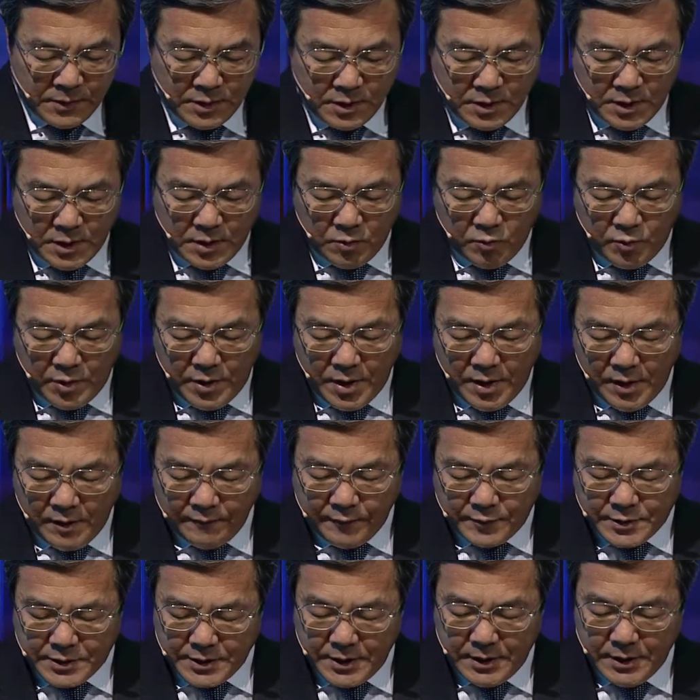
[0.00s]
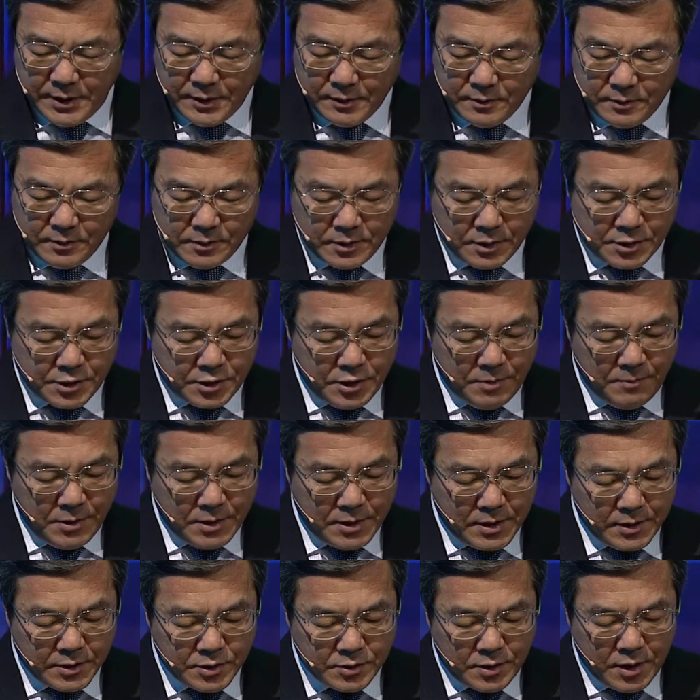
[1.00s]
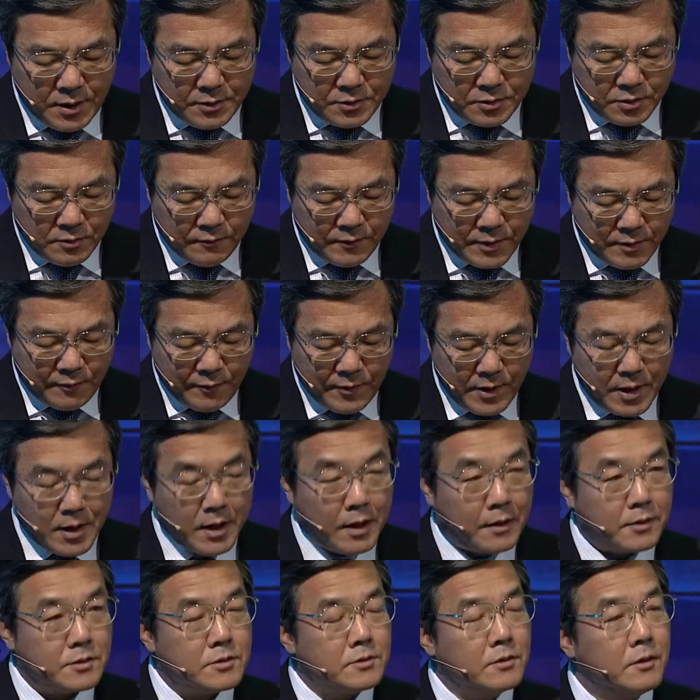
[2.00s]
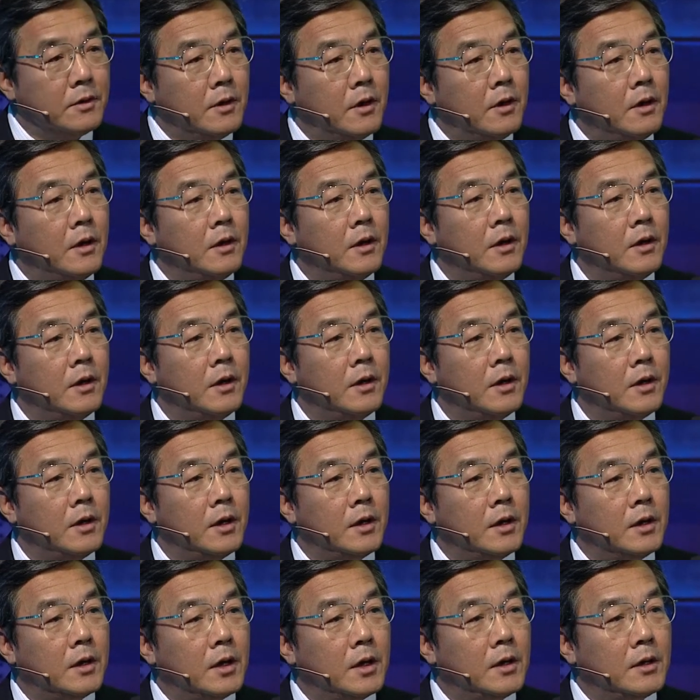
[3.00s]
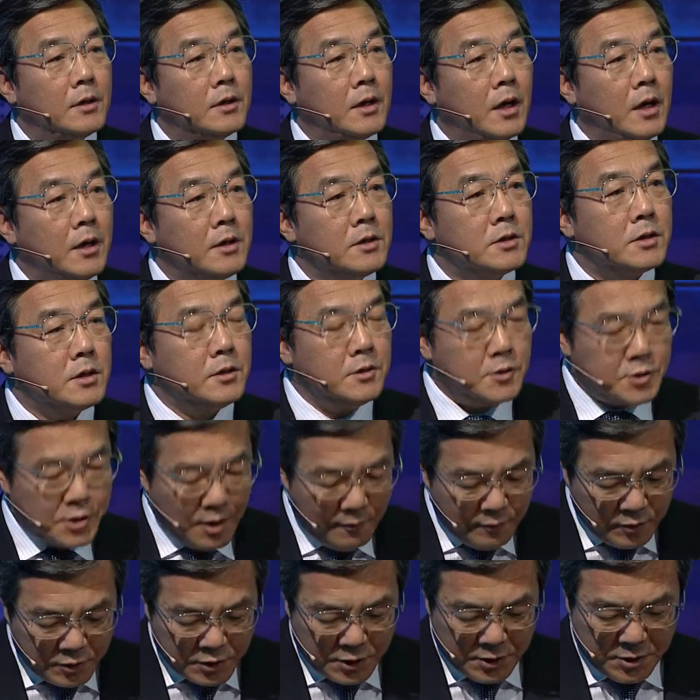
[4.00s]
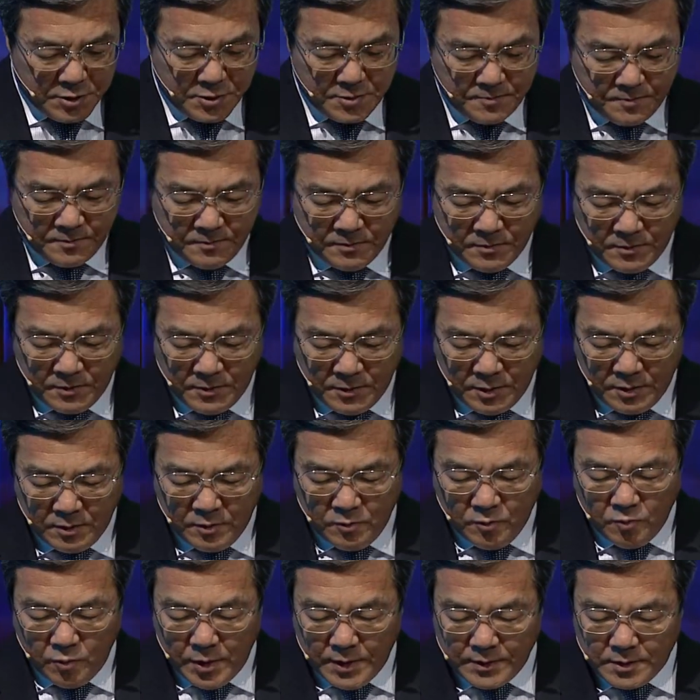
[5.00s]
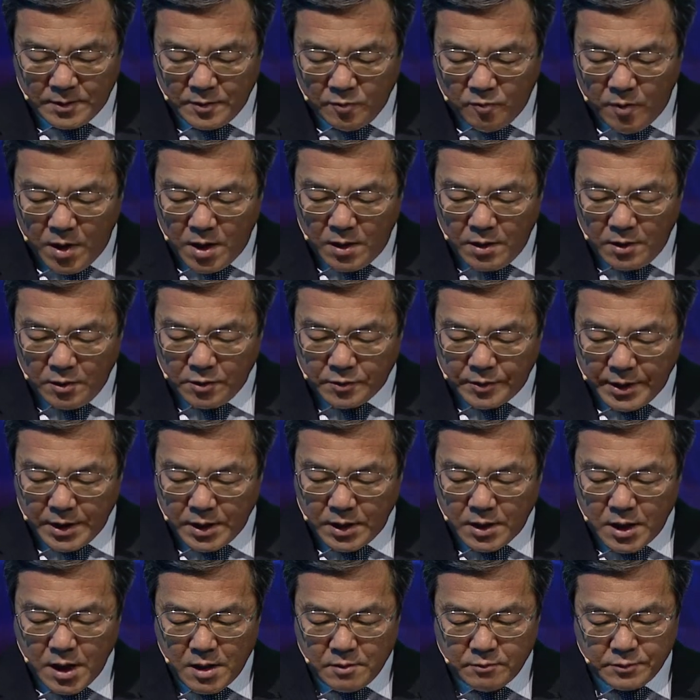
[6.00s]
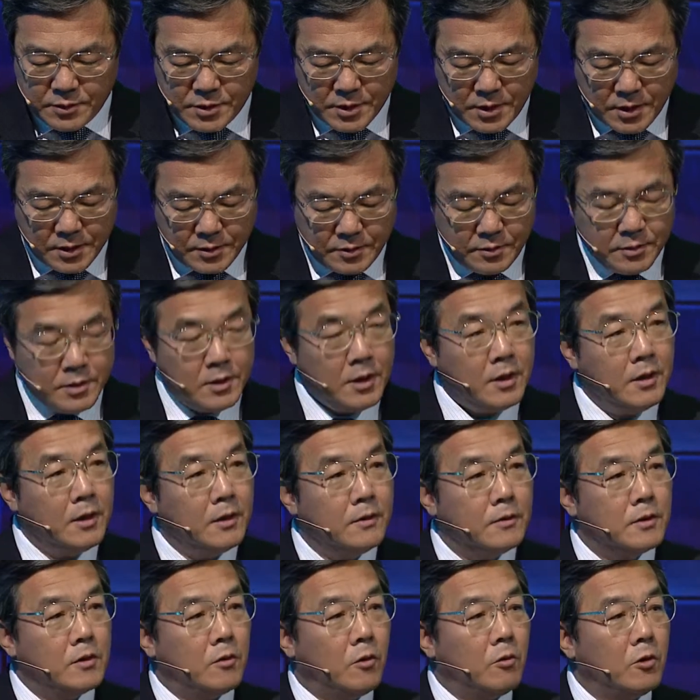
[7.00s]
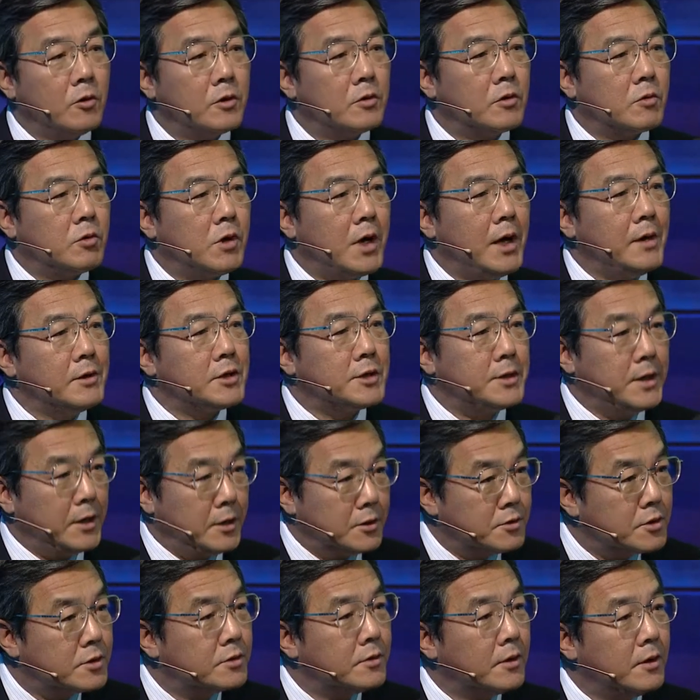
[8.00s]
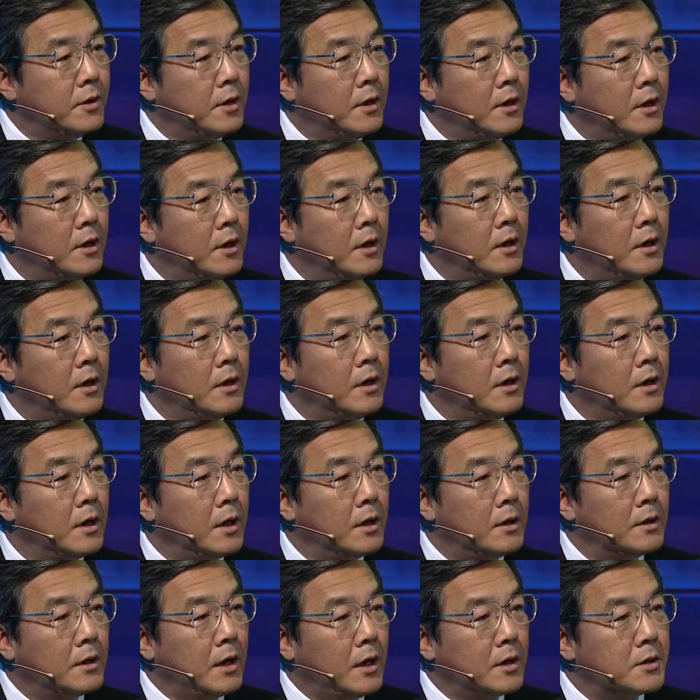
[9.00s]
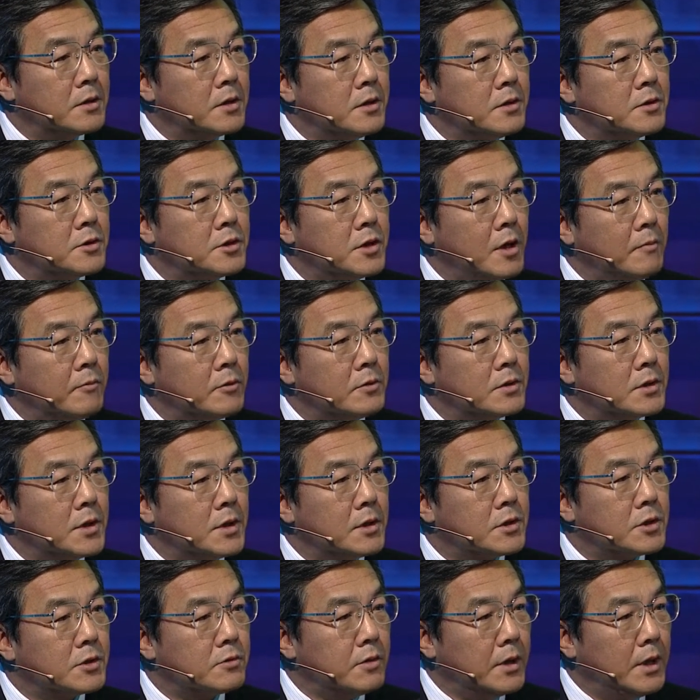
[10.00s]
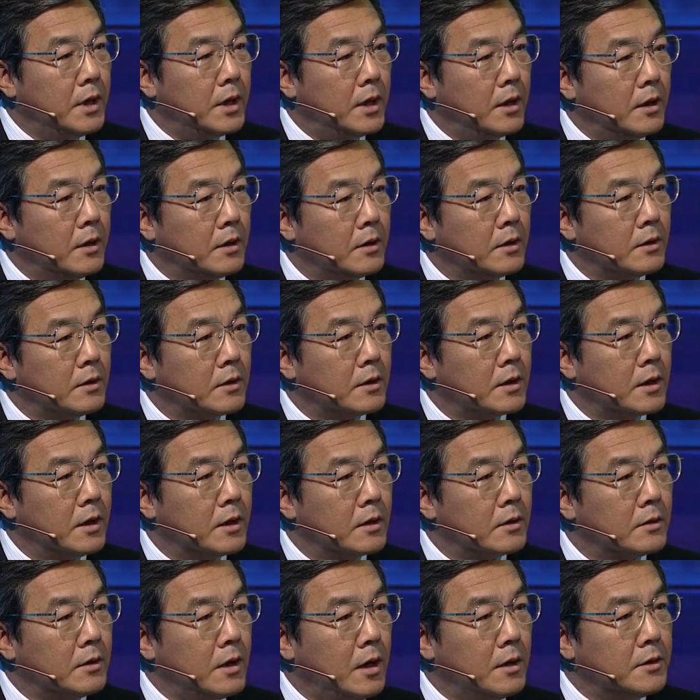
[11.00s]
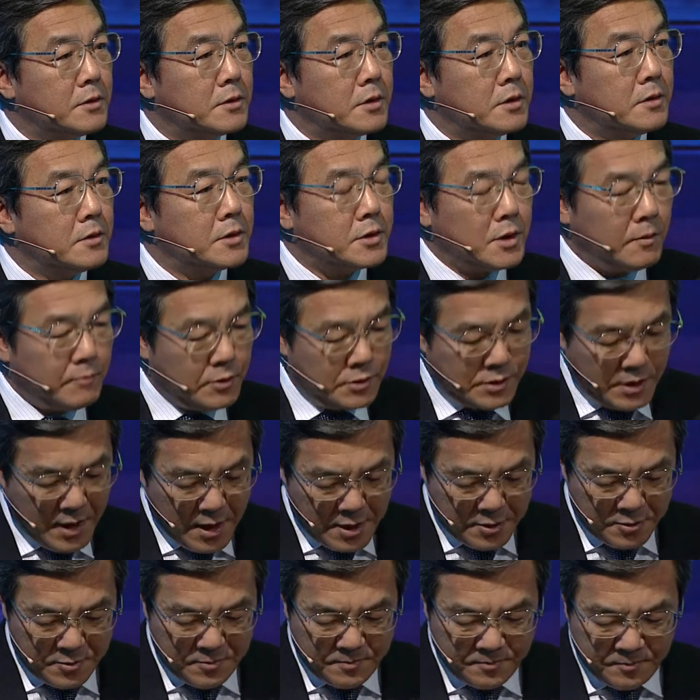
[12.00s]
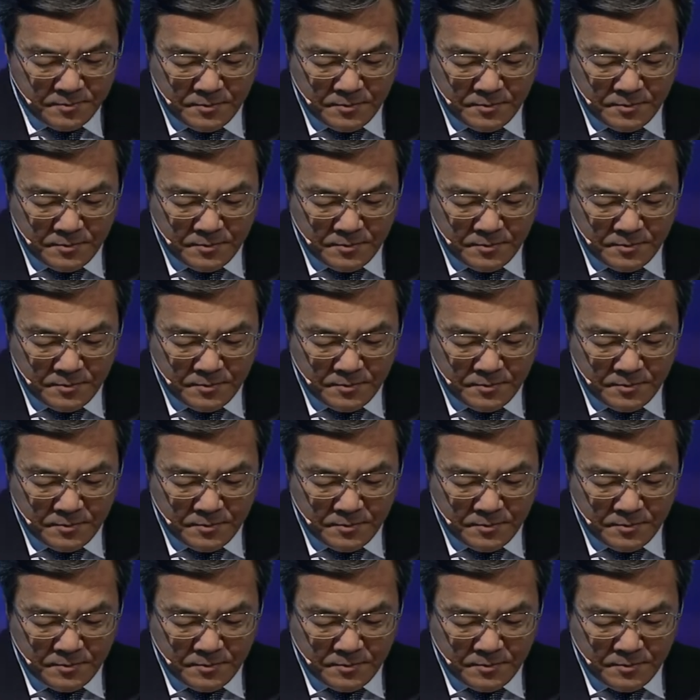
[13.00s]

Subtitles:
and we have seen the similar state of affairs in 1970s when the world encountered the oil crisis in 1973 and 1978.